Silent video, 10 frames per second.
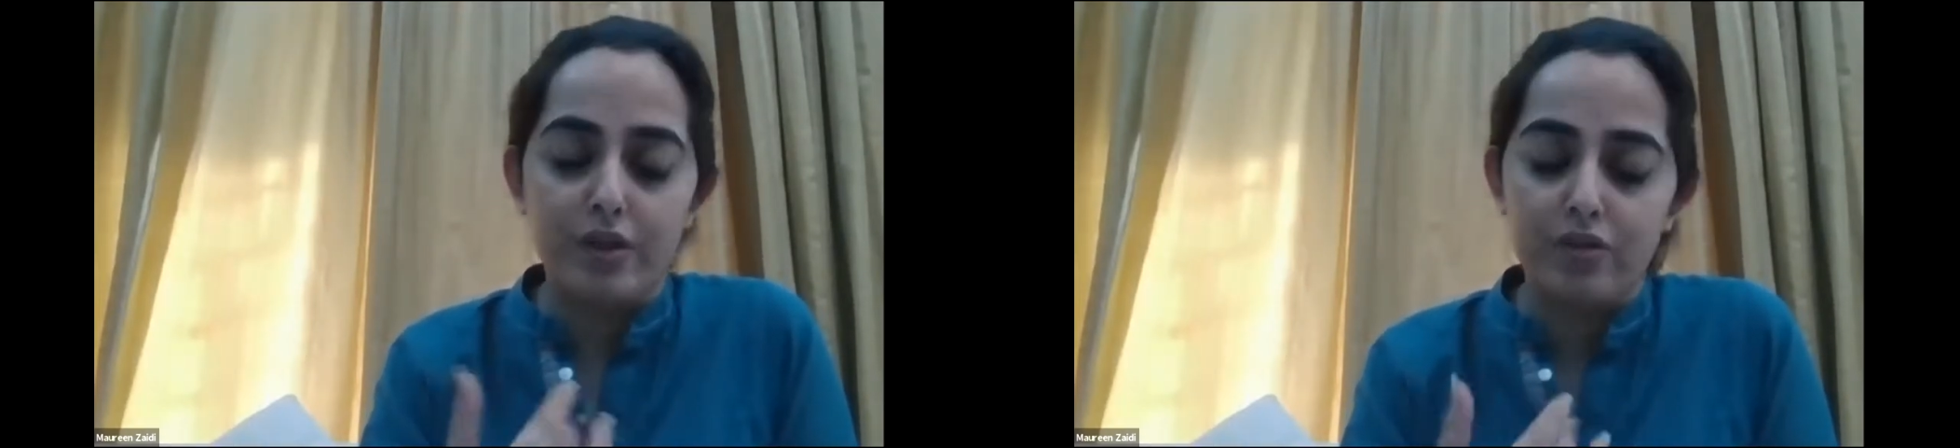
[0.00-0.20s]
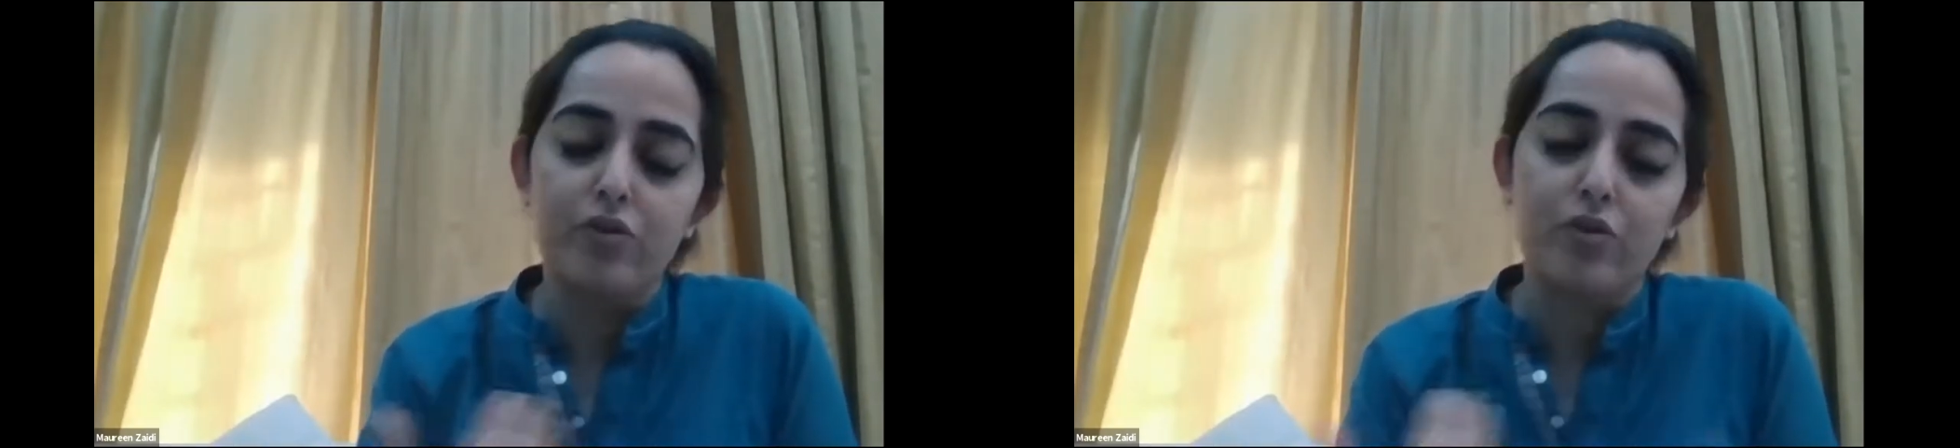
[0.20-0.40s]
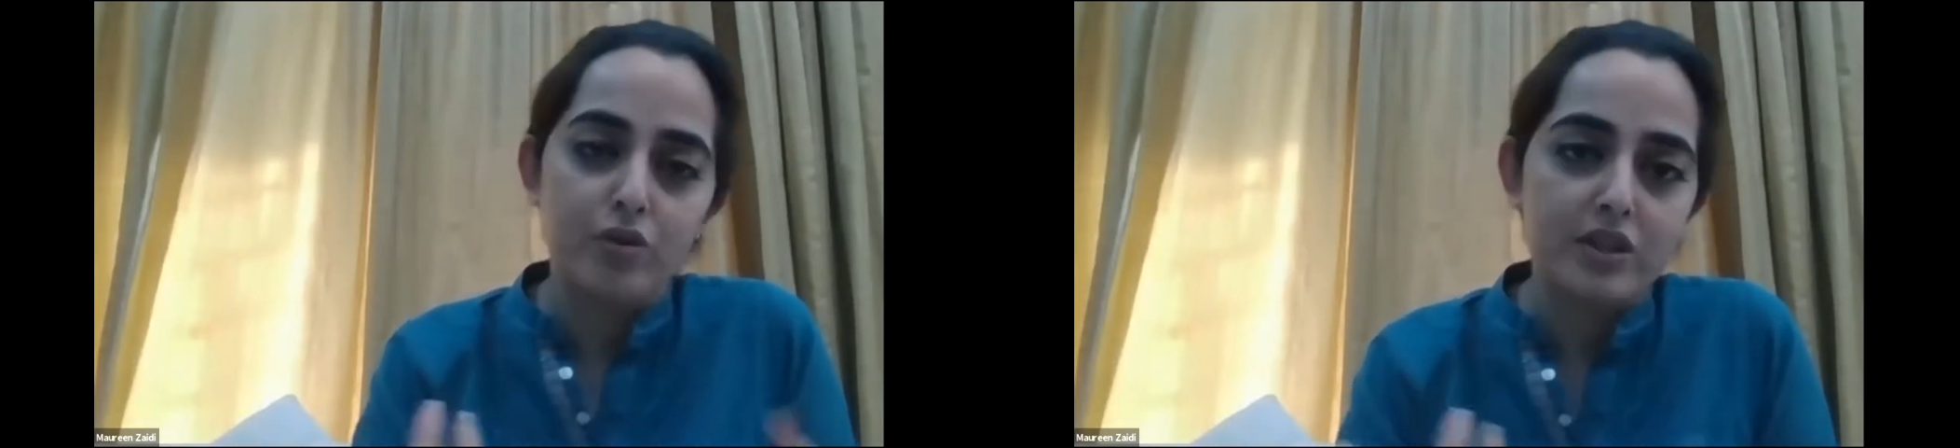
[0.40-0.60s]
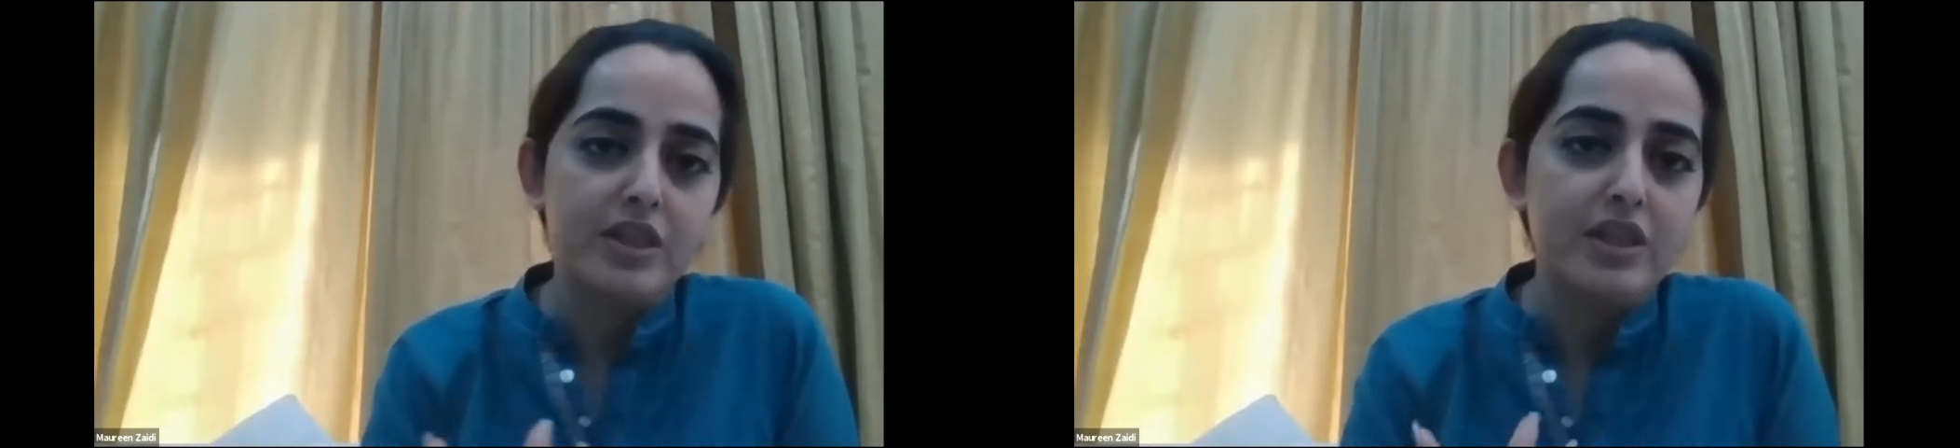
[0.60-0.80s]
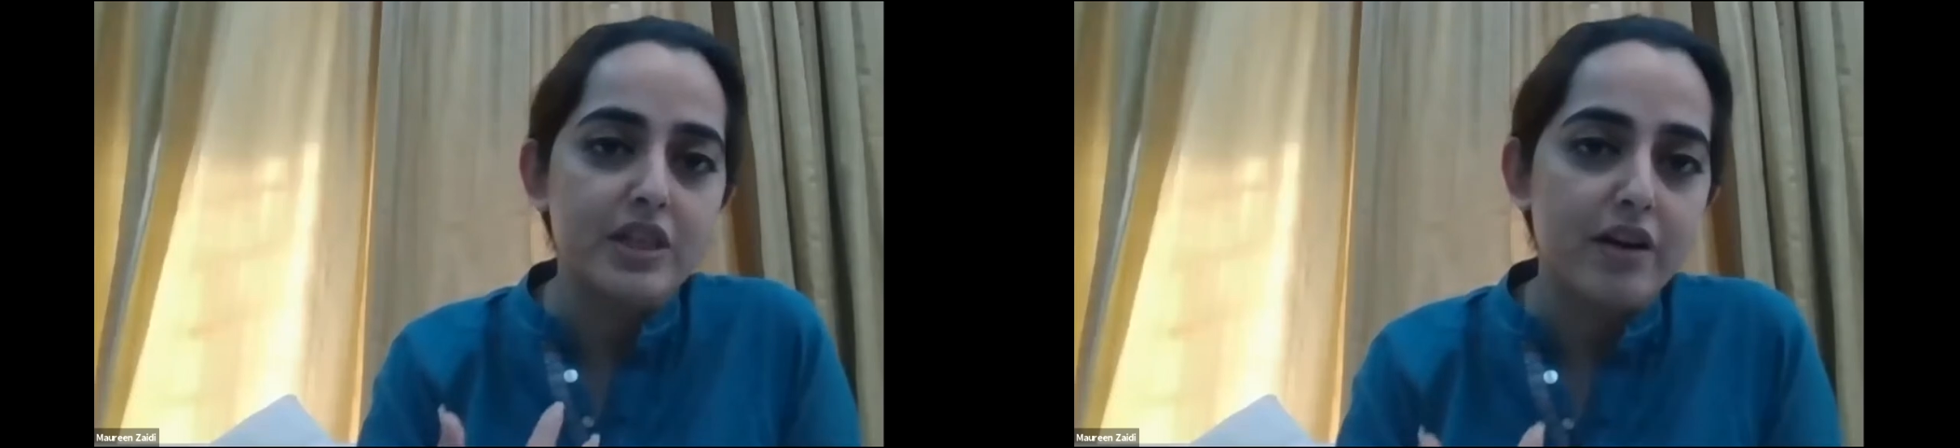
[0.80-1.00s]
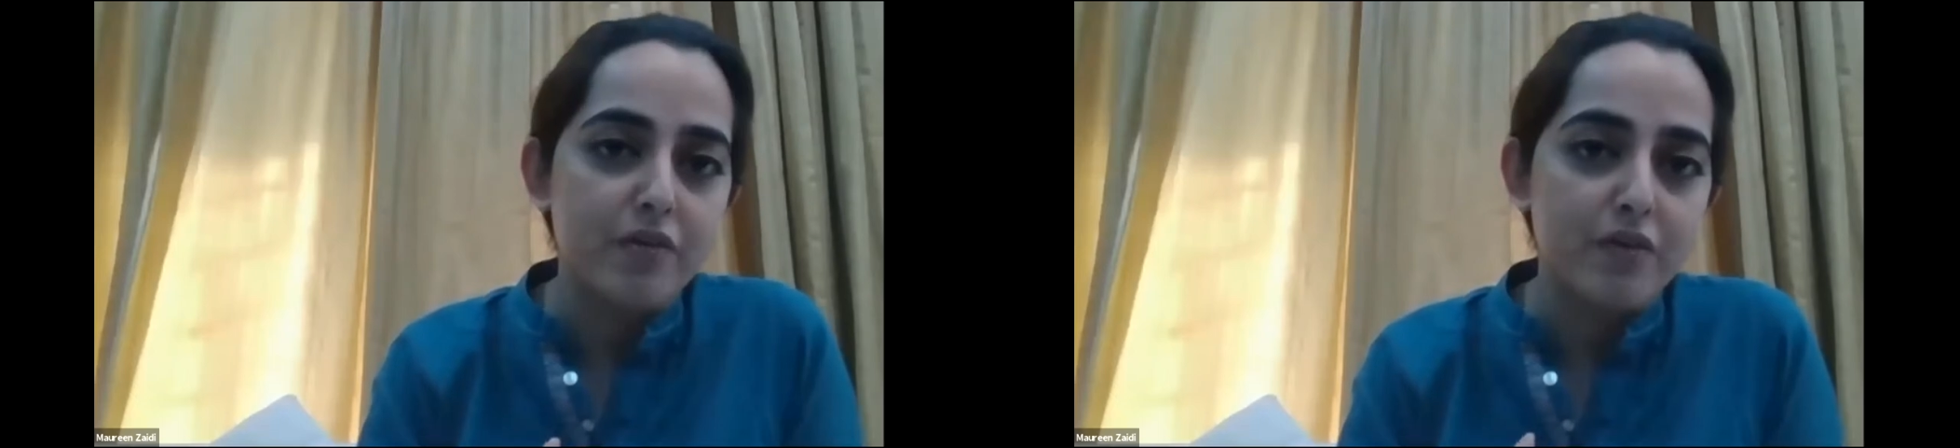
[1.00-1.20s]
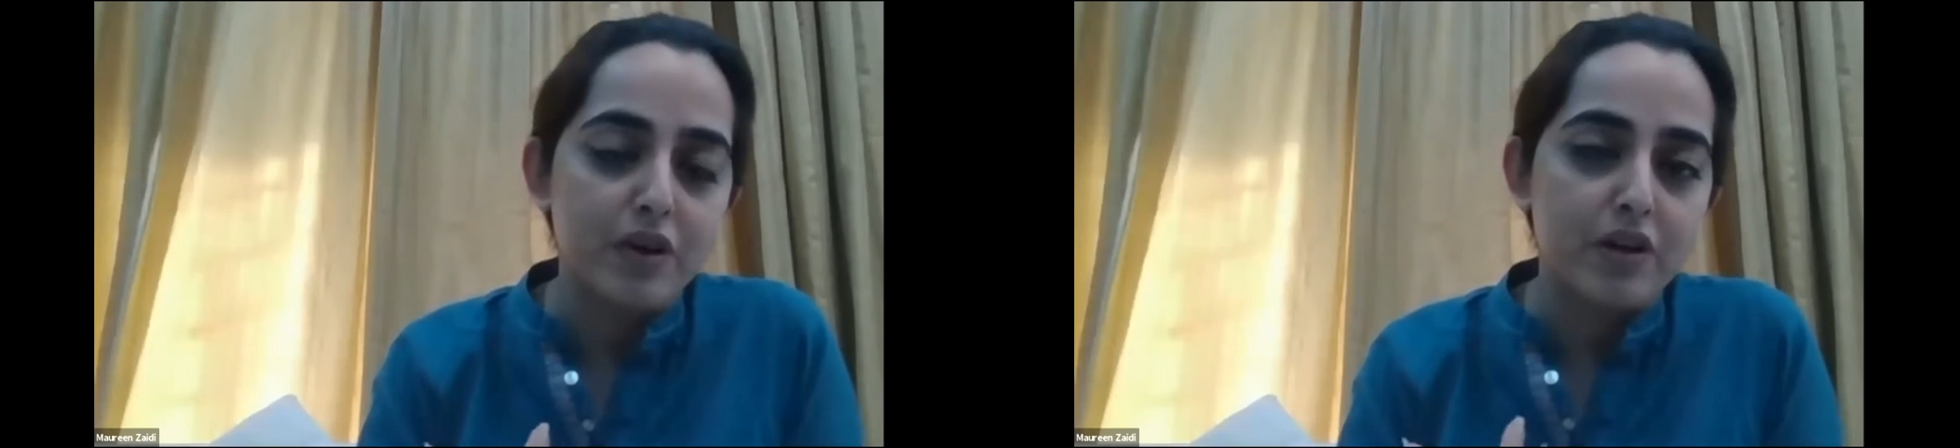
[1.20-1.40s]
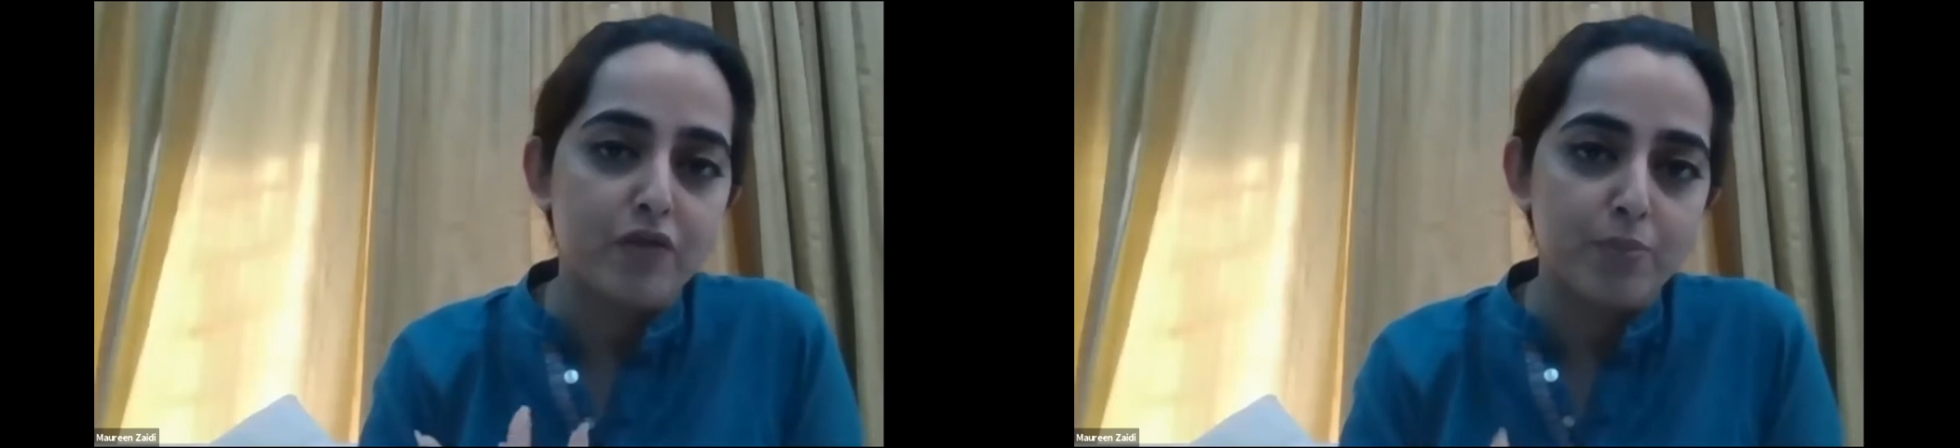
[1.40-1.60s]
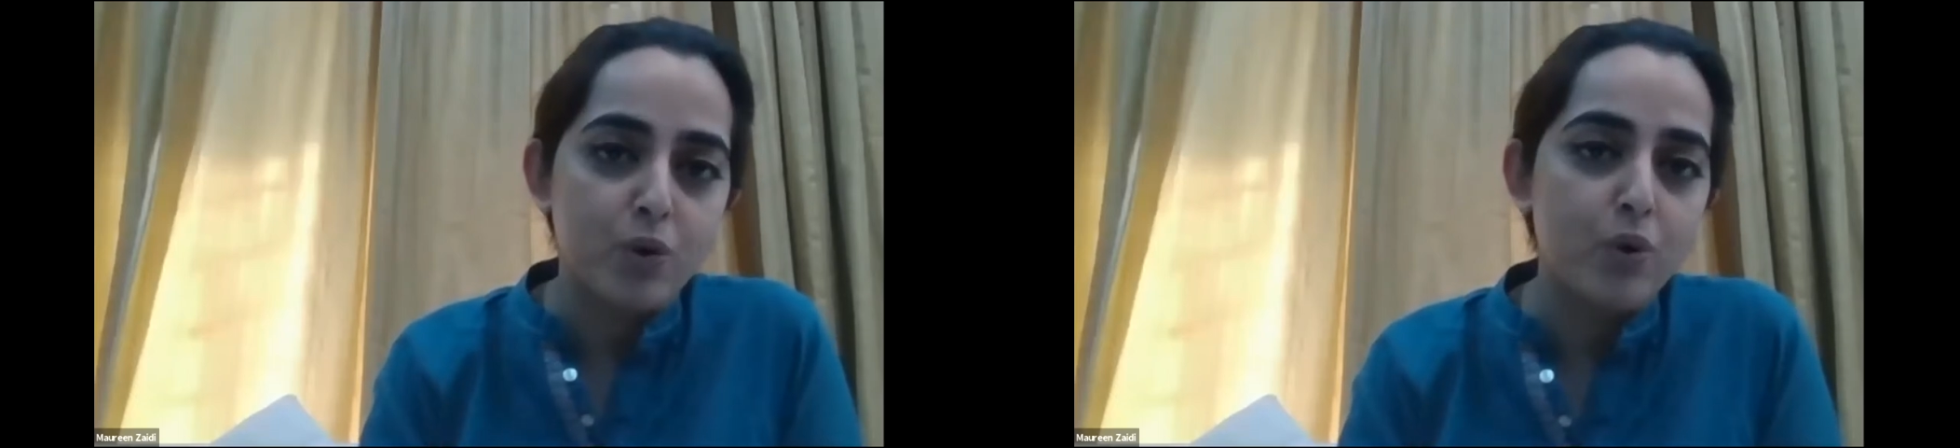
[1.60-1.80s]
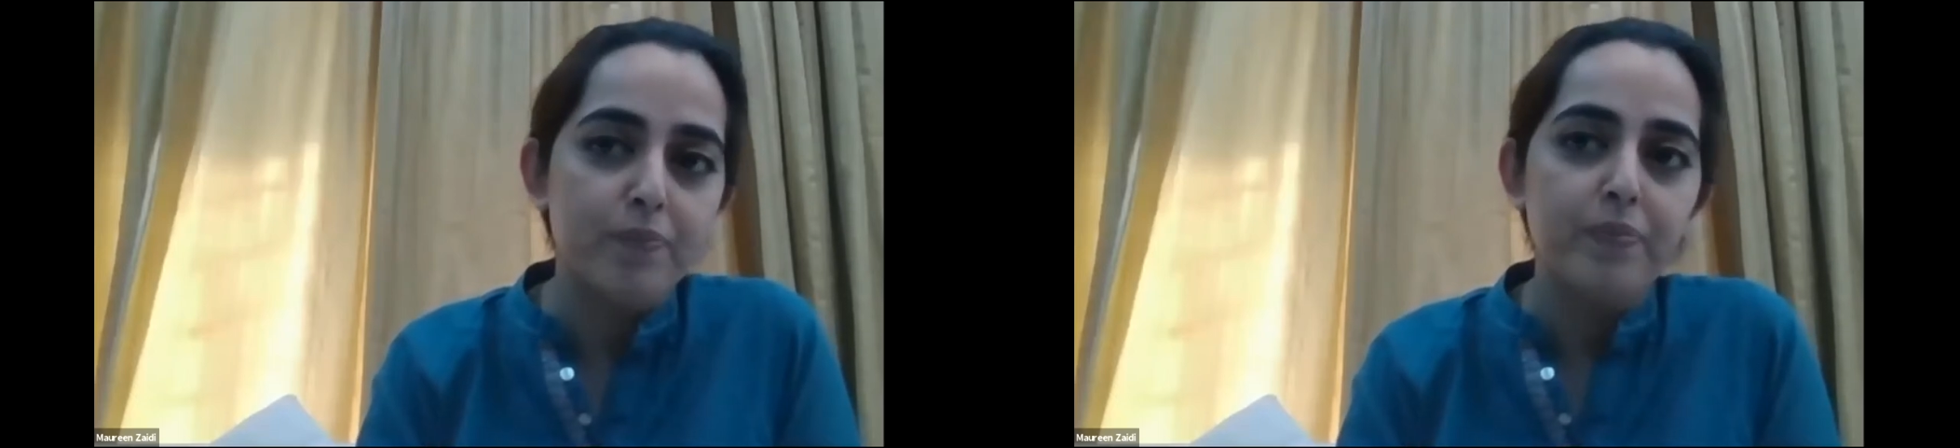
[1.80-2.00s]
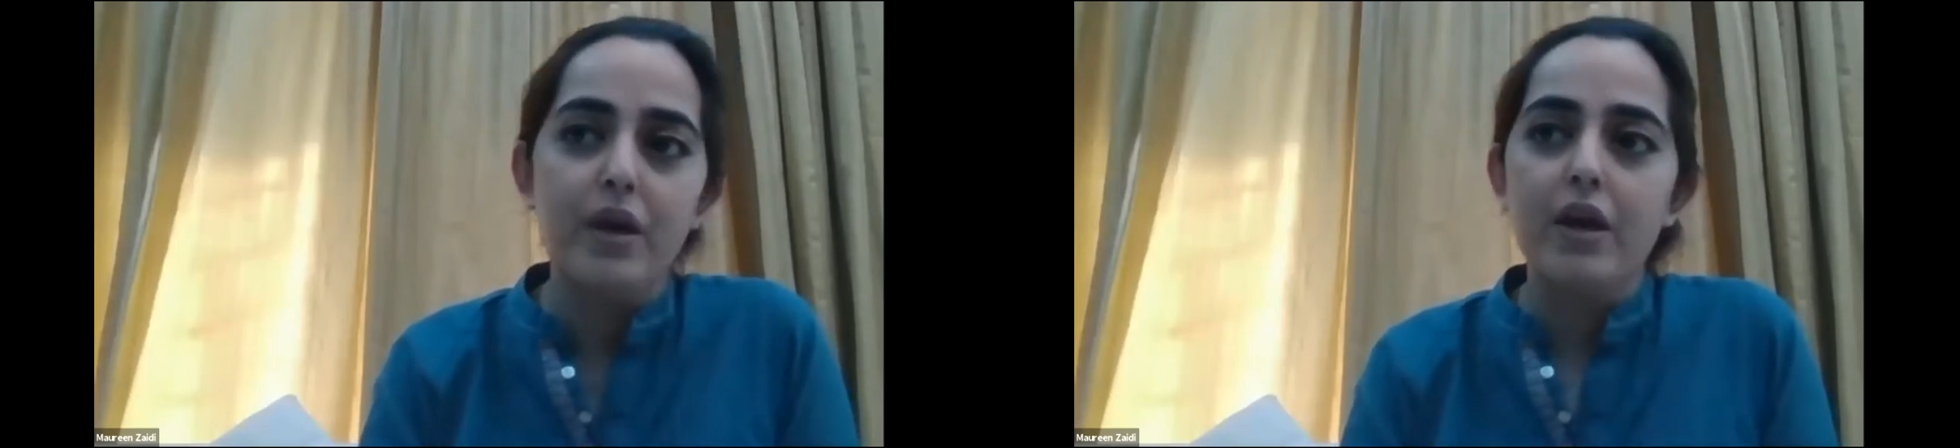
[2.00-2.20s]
Yes, you know, there's internet, we're working from home home.